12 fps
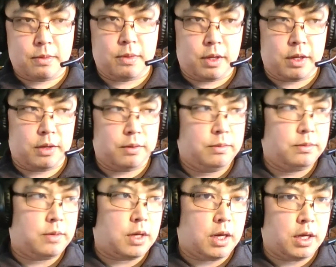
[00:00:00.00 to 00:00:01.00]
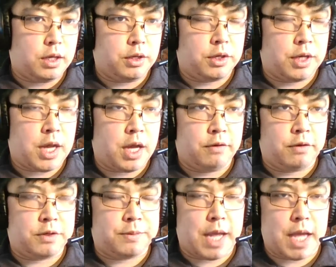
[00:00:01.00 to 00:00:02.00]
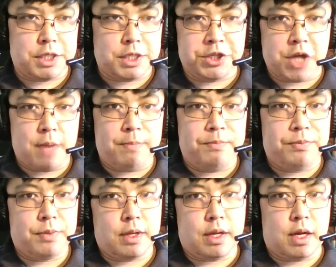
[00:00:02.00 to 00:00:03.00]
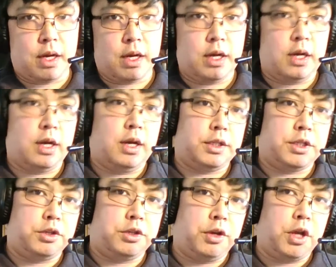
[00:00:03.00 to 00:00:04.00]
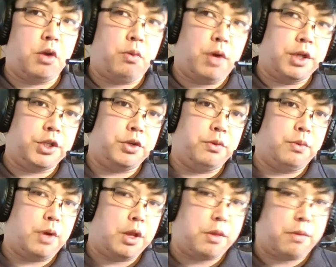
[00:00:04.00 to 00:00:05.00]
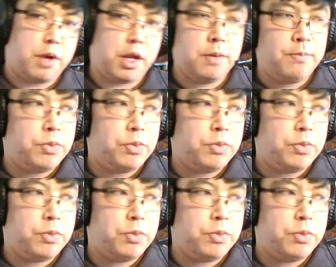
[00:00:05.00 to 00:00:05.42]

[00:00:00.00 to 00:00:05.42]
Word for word: can head over to my Etsy shop. It's Studio1213.